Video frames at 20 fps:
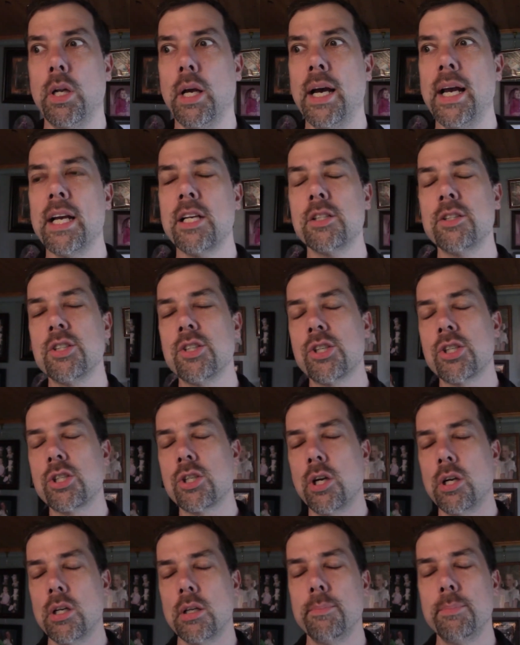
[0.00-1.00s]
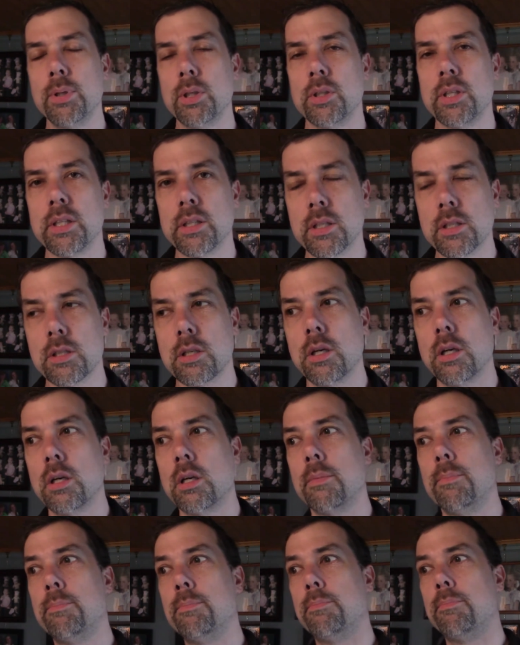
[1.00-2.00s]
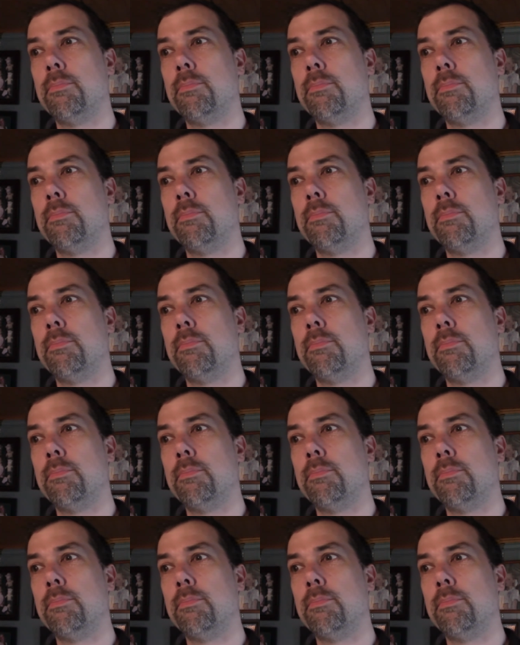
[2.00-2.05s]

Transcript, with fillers: I actually started building this card